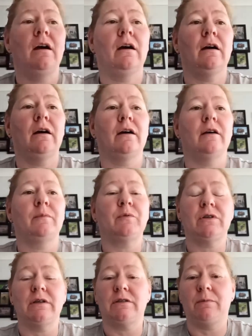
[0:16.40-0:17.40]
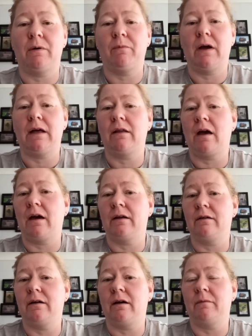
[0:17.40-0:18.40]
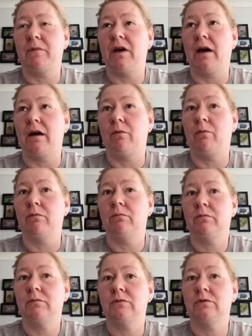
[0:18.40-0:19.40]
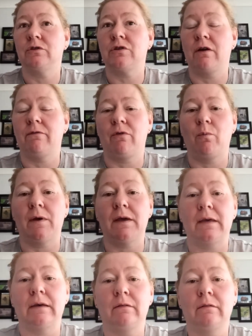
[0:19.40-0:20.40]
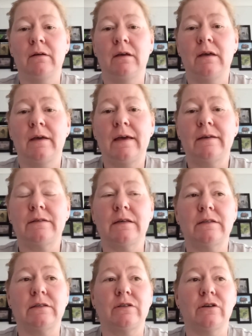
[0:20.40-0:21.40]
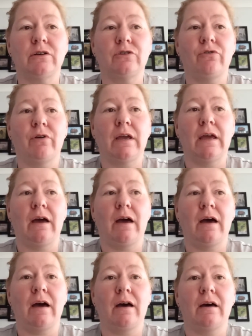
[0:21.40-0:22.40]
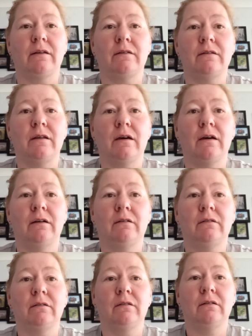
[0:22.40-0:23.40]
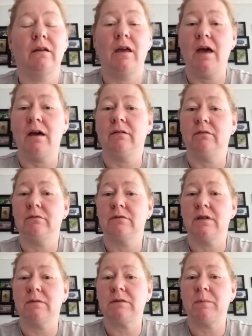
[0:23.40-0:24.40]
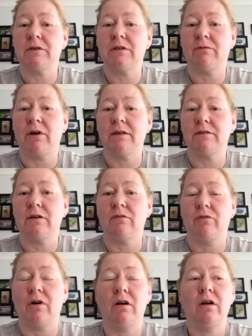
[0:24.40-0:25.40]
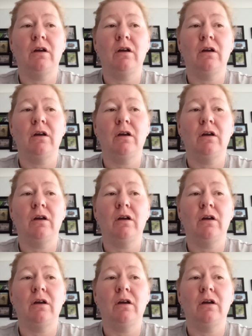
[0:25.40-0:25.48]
The procedure went well, and I'm now just over a week since surgery, and yeah, seems to be fine so far.